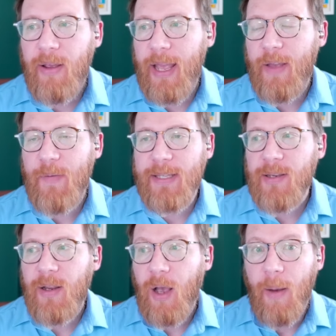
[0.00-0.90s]
If
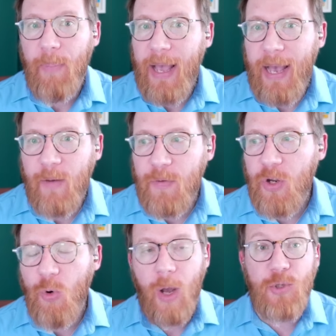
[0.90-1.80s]
it's a bad
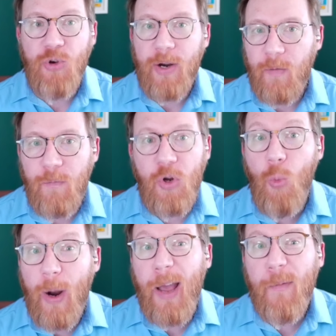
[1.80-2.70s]
view, obstructed view,
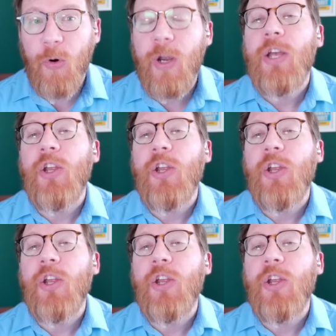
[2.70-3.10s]
whatever,